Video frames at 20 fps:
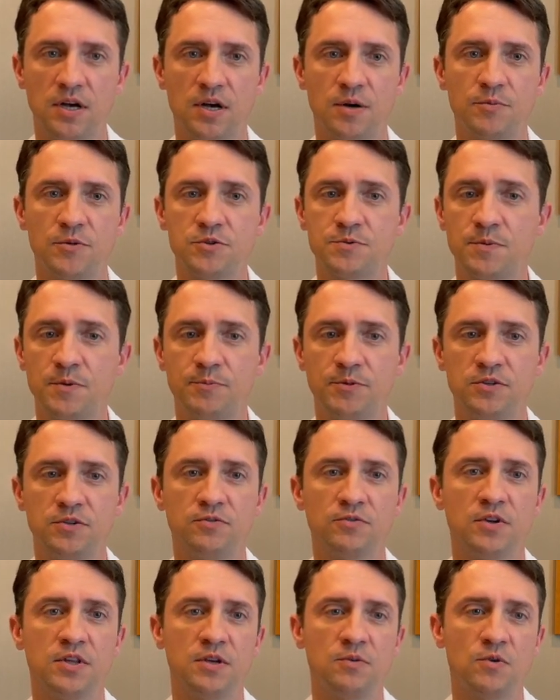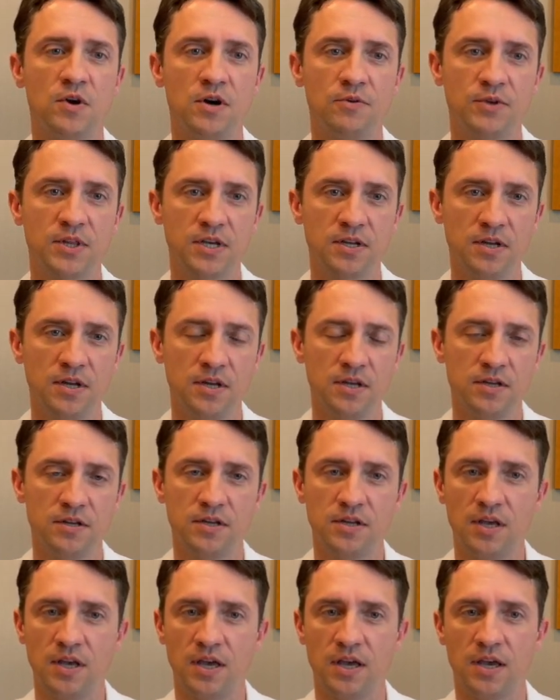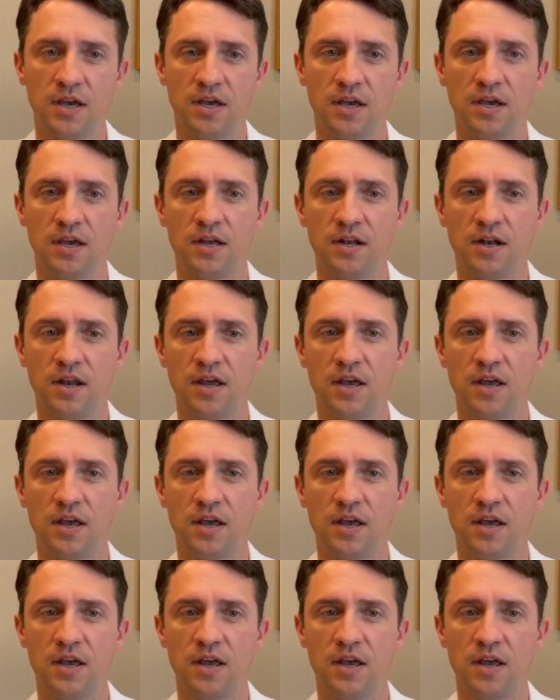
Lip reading: Most people do really well with it and